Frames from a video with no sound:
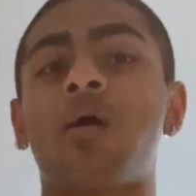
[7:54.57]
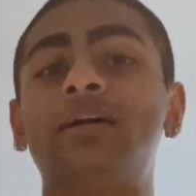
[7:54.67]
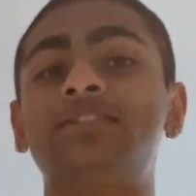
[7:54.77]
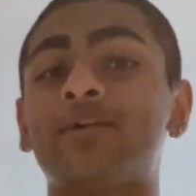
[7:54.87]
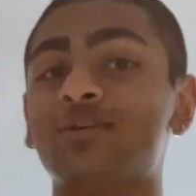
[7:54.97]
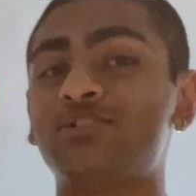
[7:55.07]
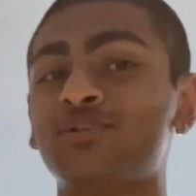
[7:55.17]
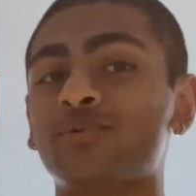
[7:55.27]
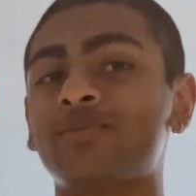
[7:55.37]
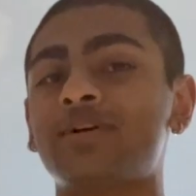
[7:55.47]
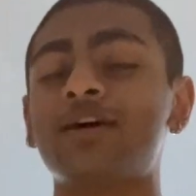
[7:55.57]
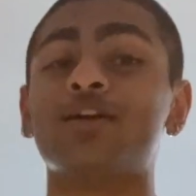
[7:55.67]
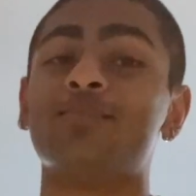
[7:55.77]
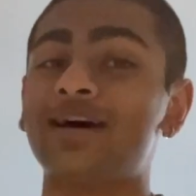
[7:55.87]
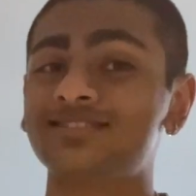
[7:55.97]
Scenario 2,
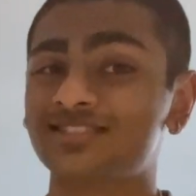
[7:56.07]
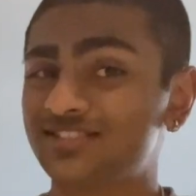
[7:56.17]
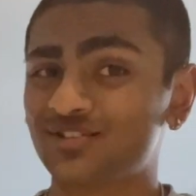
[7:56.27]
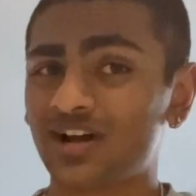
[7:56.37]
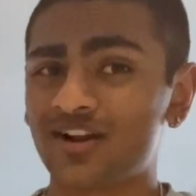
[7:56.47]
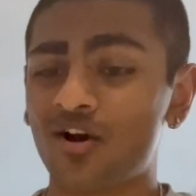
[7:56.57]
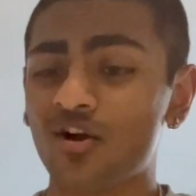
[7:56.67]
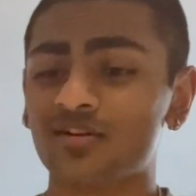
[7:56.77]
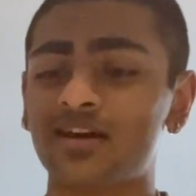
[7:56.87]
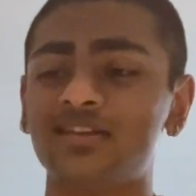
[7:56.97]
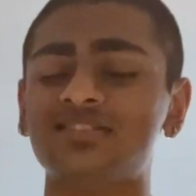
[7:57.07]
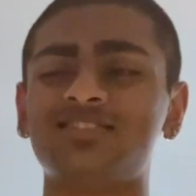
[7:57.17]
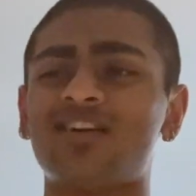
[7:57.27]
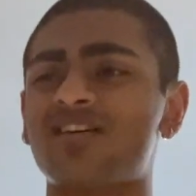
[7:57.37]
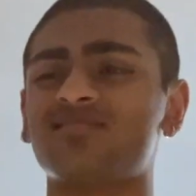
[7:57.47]
your pasta is still kind of hard and it's
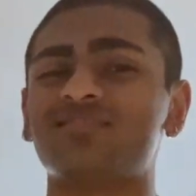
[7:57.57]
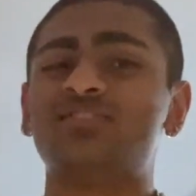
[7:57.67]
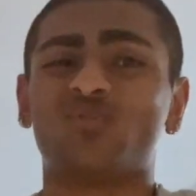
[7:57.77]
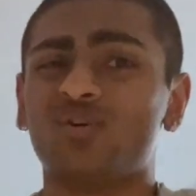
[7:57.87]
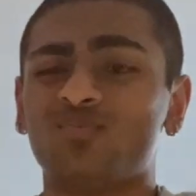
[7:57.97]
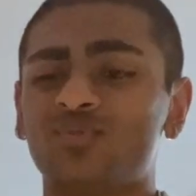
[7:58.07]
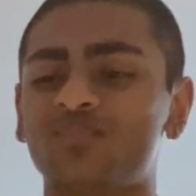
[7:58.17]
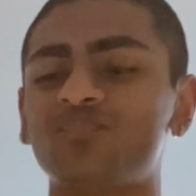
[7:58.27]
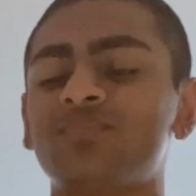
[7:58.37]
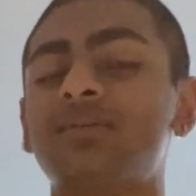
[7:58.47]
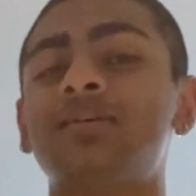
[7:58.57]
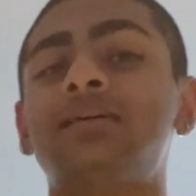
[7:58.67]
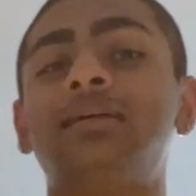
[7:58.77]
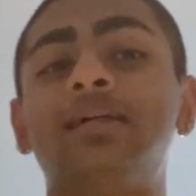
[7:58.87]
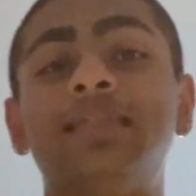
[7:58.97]
not enjoyable.
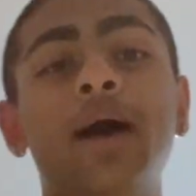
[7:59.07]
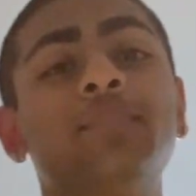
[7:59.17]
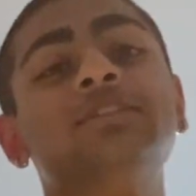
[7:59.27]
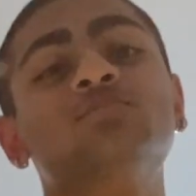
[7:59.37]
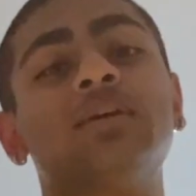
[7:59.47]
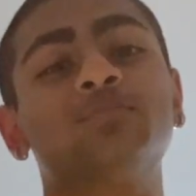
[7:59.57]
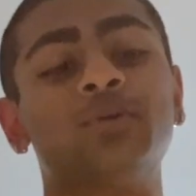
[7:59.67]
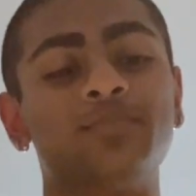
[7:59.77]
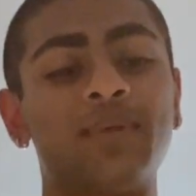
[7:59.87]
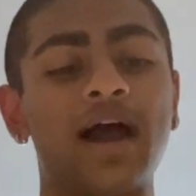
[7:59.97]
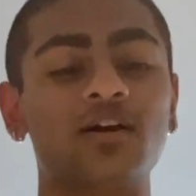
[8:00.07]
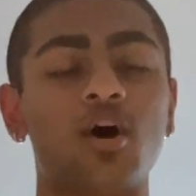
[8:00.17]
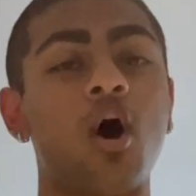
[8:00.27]
That means we have to put it back